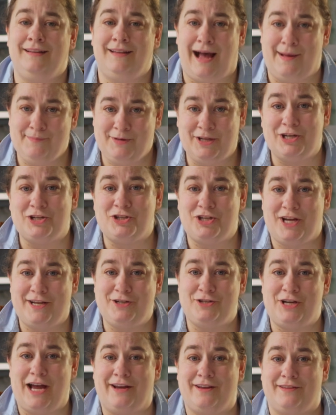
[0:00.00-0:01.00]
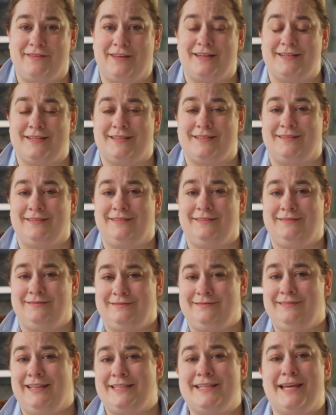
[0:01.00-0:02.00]
I'm gonna change out of this.
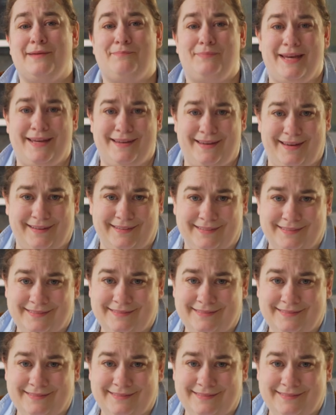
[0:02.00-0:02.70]
Let's get baking.